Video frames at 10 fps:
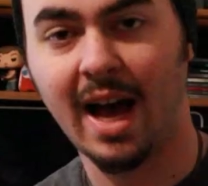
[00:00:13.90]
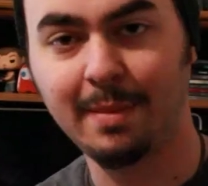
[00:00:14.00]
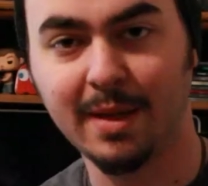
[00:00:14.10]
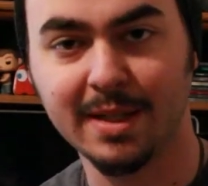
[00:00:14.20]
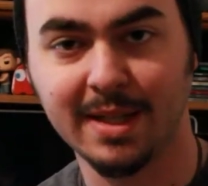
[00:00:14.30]
I'm
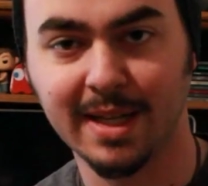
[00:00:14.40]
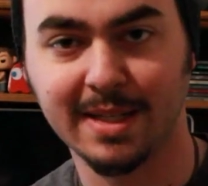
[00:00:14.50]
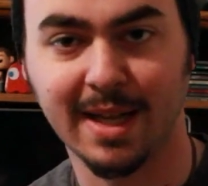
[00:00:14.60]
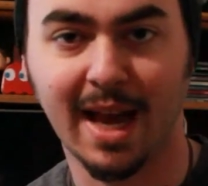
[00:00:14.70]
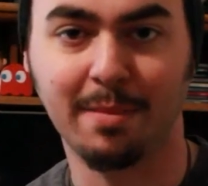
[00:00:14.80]
gonna sit
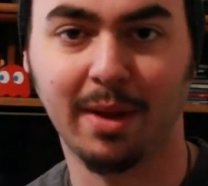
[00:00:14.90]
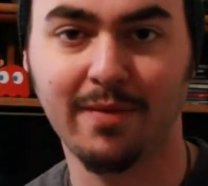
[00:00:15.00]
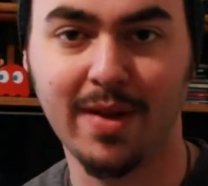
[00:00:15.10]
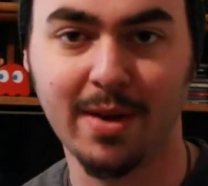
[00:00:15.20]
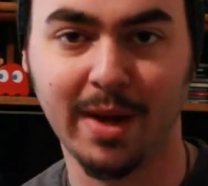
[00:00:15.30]
inside and play
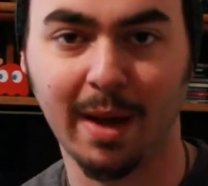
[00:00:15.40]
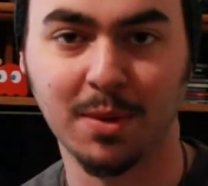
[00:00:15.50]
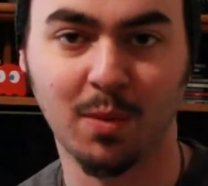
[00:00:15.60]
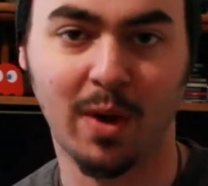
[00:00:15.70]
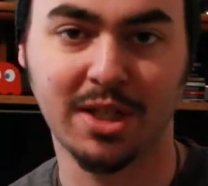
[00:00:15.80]
video games
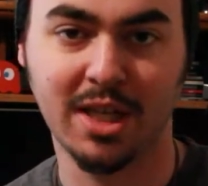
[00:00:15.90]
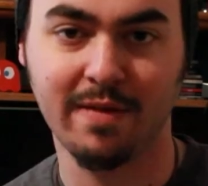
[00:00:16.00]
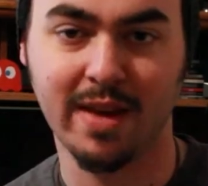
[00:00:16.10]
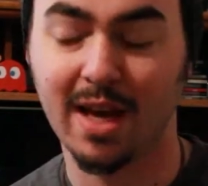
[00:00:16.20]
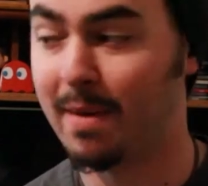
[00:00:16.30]
and watch
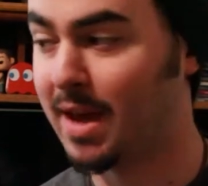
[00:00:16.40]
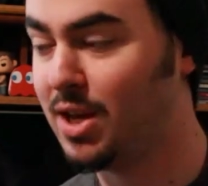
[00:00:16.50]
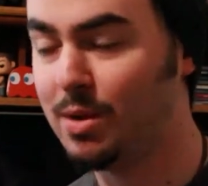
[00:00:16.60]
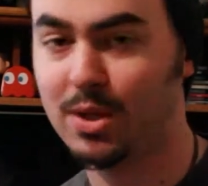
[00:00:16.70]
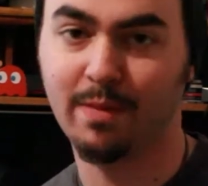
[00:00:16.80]
TV and make
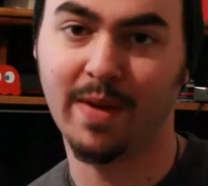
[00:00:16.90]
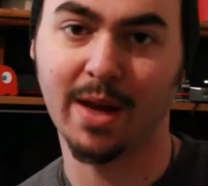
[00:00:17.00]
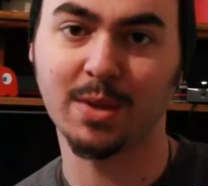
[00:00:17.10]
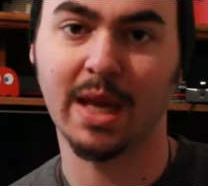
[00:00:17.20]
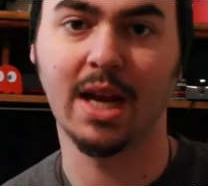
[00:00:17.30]
YouTube
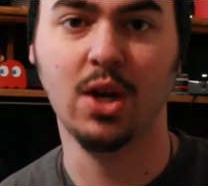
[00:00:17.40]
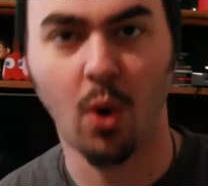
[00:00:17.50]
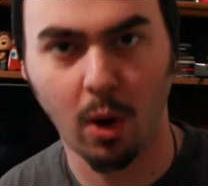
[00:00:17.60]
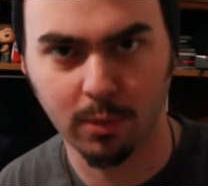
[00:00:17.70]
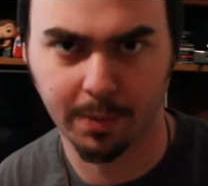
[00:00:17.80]
videos like a normal